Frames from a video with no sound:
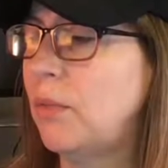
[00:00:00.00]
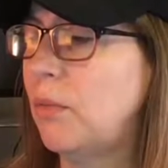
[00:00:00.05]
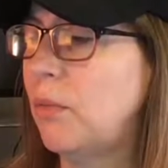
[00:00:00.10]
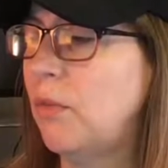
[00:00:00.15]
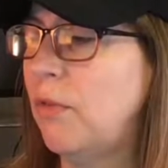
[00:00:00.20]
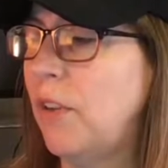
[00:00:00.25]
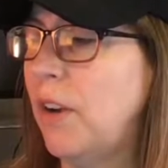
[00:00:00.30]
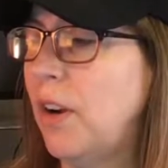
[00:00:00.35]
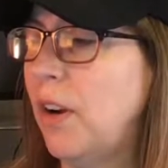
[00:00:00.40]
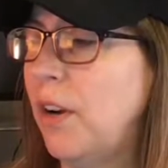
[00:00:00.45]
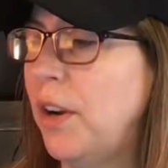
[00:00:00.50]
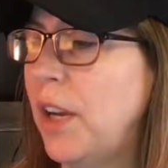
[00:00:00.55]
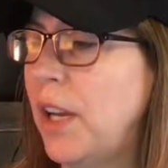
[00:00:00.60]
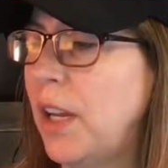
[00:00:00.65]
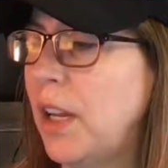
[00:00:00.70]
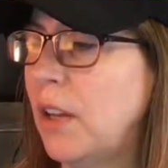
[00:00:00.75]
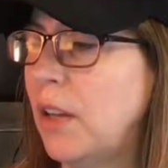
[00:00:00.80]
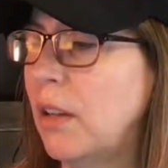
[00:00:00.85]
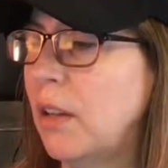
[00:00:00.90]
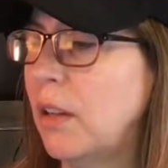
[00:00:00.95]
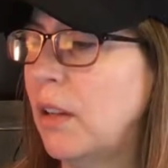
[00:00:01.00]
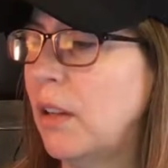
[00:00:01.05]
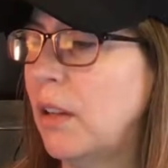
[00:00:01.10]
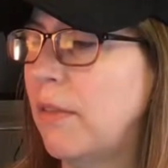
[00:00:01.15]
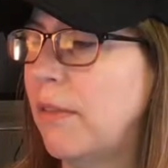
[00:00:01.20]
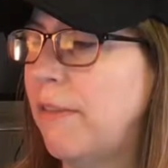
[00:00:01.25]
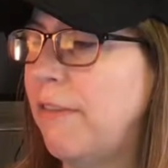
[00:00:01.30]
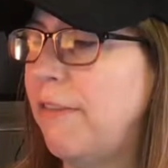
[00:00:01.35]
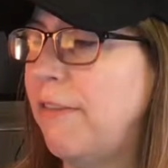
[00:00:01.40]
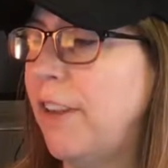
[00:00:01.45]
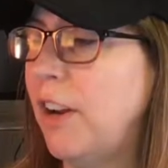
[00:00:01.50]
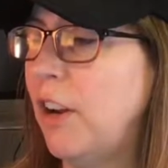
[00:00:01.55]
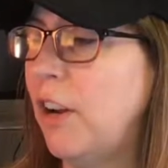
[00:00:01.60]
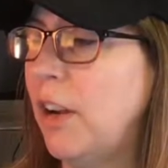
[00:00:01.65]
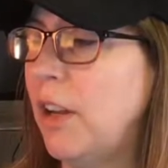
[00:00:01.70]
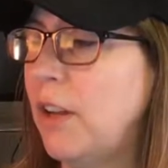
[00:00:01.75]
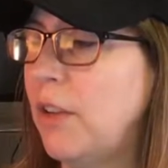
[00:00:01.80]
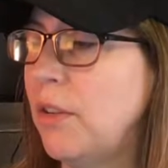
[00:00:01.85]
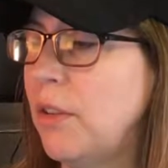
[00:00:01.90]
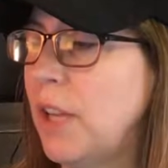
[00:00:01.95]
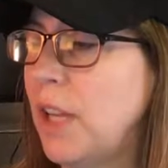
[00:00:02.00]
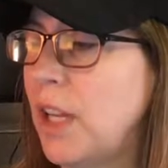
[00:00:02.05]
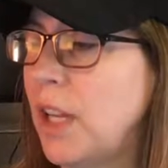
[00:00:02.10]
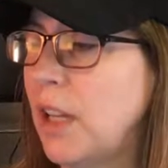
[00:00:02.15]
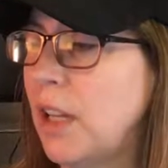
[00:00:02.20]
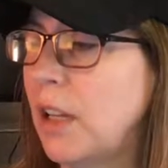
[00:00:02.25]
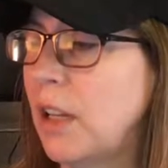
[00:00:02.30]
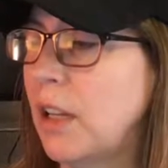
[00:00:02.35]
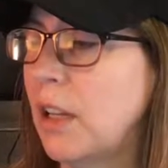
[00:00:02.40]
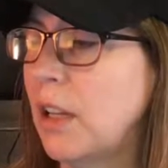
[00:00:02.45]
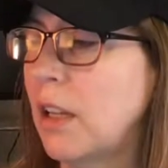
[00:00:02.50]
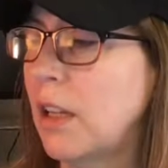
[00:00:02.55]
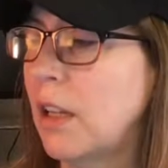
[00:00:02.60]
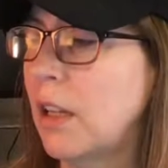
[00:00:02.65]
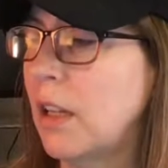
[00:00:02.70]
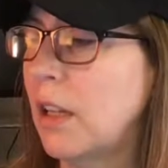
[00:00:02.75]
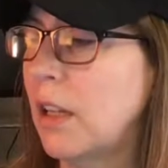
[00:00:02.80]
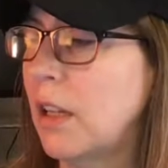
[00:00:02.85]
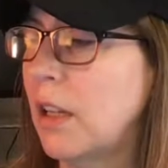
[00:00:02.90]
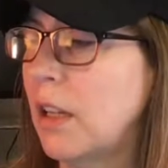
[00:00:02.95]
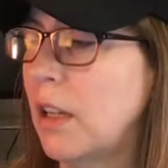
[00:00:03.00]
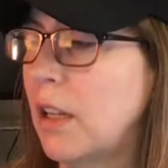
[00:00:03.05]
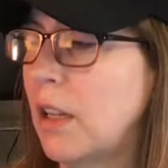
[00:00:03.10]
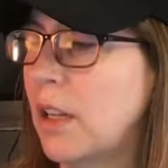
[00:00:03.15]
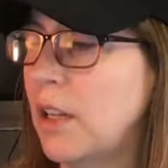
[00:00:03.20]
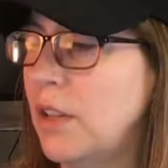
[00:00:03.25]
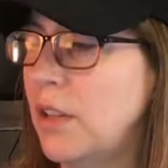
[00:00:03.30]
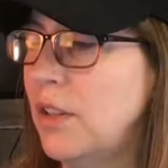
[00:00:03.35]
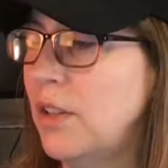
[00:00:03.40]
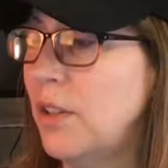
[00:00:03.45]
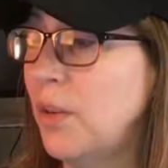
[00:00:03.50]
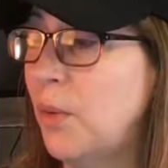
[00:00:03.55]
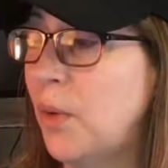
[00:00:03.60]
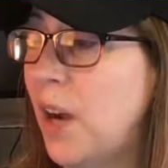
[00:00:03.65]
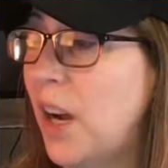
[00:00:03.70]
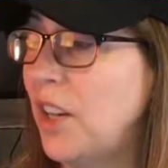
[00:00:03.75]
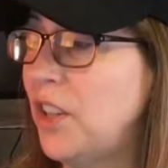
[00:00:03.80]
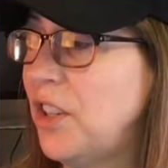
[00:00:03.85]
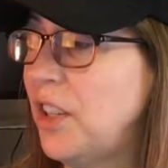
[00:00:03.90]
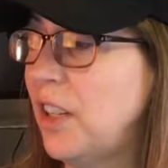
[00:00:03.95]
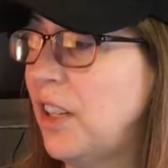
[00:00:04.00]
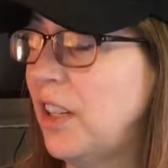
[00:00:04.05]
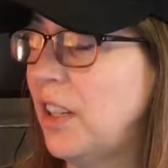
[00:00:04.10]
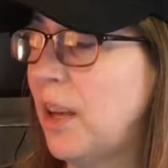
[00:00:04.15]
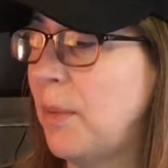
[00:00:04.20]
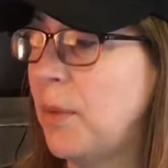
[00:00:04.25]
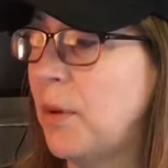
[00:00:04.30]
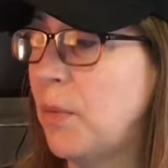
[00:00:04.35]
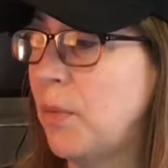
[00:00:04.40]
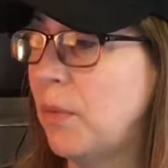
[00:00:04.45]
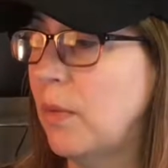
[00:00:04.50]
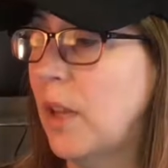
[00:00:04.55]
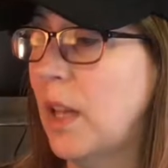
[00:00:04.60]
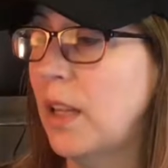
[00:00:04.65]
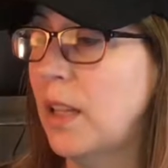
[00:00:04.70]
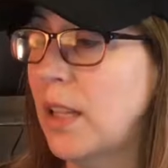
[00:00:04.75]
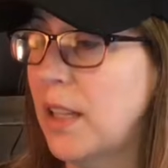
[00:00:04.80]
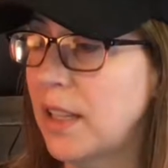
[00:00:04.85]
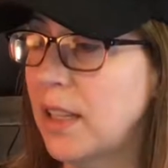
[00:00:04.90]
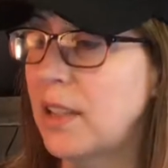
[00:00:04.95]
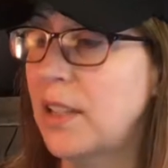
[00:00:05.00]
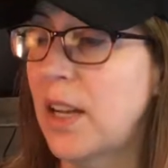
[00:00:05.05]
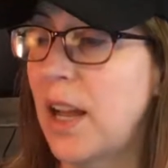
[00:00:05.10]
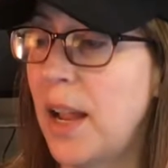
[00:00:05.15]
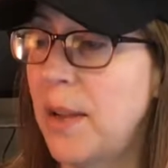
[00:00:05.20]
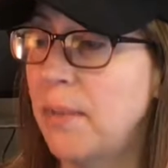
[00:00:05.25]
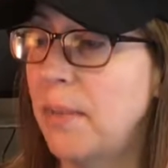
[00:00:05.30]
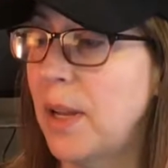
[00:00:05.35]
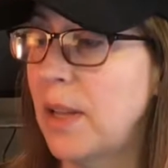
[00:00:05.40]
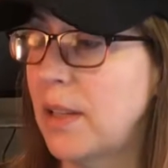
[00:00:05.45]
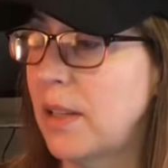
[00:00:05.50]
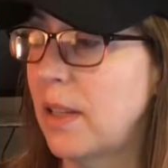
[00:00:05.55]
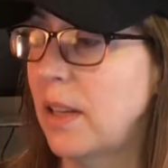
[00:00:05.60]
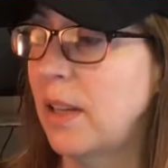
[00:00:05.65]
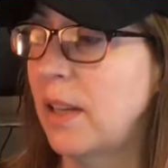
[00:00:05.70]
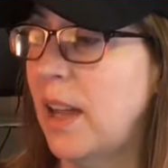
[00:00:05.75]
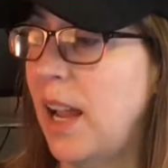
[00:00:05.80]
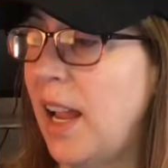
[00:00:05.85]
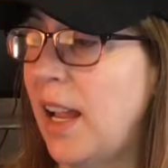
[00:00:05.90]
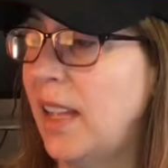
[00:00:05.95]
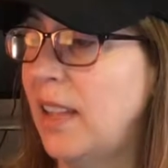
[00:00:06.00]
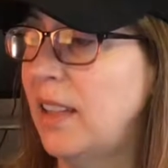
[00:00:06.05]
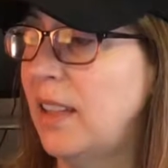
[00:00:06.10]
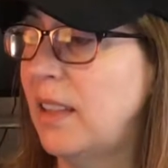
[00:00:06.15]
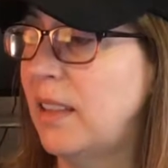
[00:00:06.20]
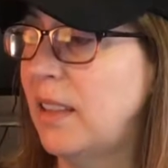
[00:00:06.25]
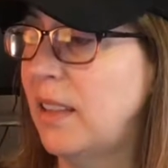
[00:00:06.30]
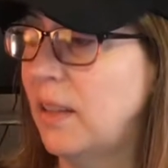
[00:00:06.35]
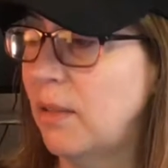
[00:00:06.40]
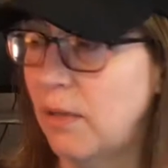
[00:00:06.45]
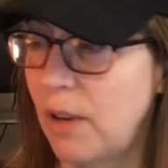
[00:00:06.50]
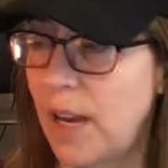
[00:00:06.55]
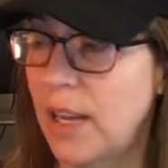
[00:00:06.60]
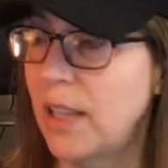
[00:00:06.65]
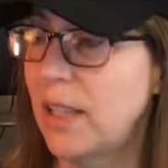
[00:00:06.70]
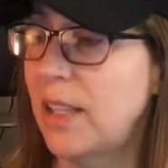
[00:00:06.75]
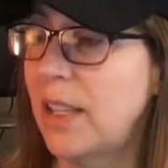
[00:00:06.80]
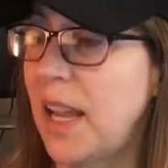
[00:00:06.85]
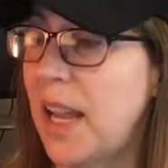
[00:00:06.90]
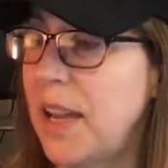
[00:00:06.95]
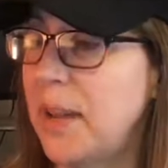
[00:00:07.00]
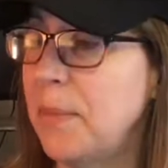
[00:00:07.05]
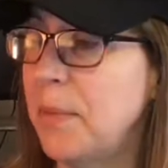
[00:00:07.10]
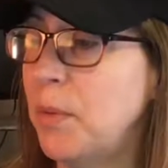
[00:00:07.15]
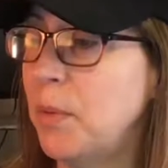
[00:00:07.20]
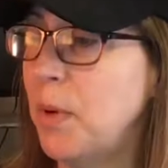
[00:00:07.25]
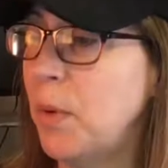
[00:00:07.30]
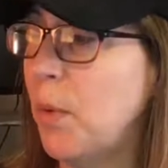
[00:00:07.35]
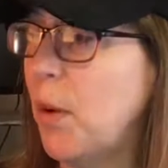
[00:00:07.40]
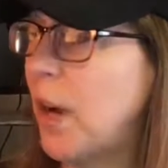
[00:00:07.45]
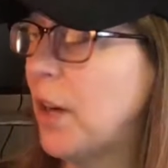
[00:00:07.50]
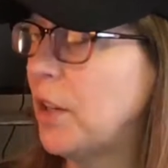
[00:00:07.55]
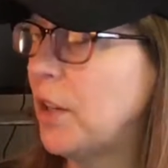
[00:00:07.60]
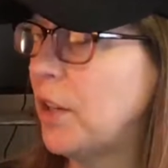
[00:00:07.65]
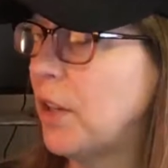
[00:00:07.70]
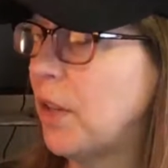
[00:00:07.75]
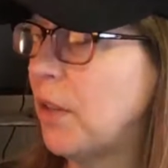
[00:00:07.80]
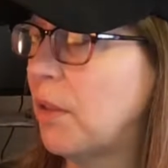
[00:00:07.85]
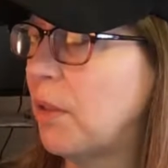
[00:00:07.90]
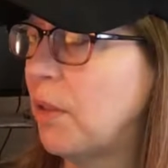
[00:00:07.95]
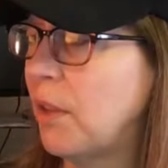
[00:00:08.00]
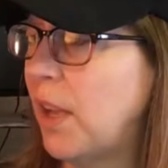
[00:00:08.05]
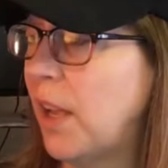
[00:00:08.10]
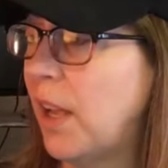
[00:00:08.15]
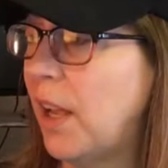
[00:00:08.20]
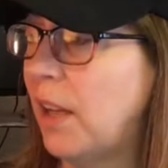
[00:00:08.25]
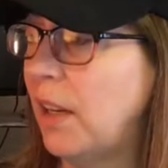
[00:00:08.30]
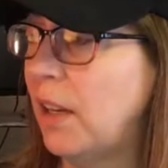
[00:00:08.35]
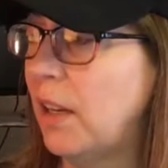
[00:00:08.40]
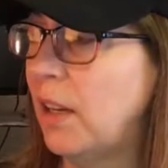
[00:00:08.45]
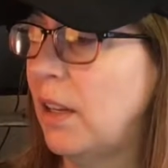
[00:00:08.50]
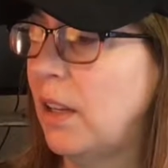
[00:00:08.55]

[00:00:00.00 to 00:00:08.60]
very, very unique. Can you still watch it? I mean, luckily at the time my son had the right game and we watched it through that.